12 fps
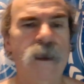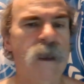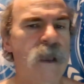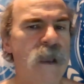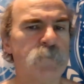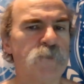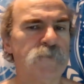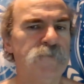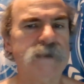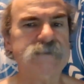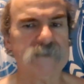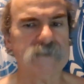and
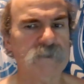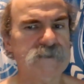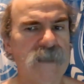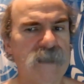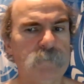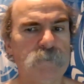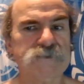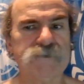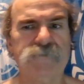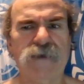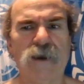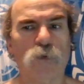provide some examples
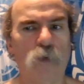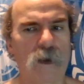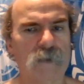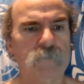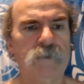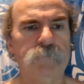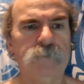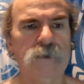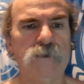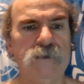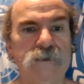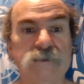of how quantum
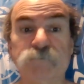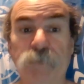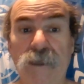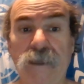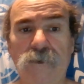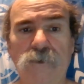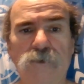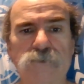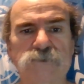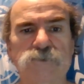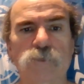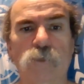computing is being
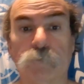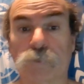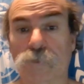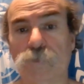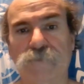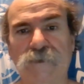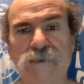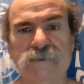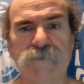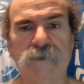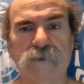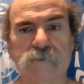used to improve these
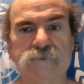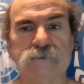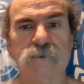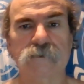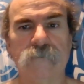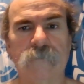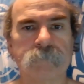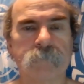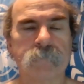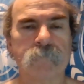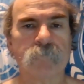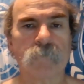fields.
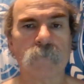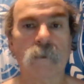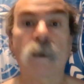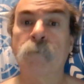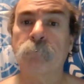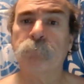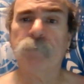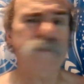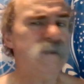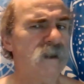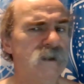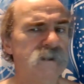By
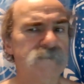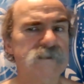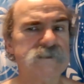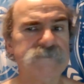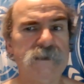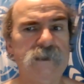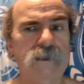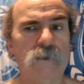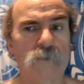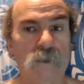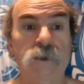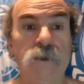the end of this
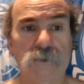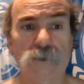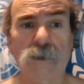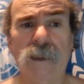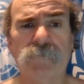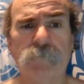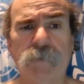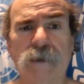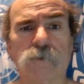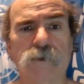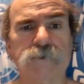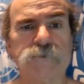video, you'll have a
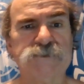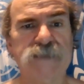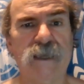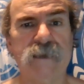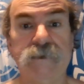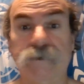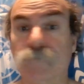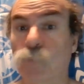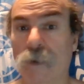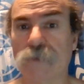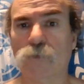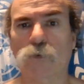better understanding of
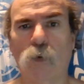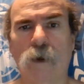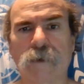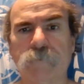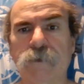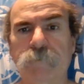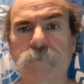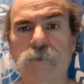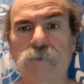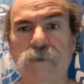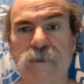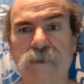what quantum
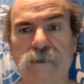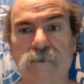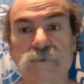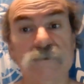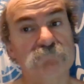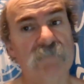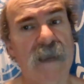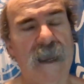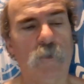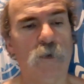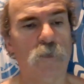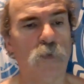computing is,
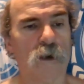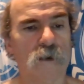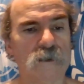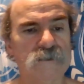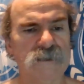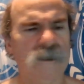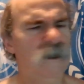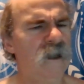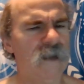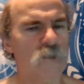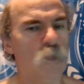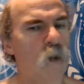how it works,
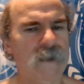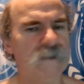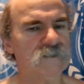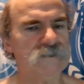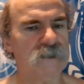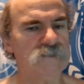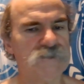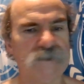and why it's such an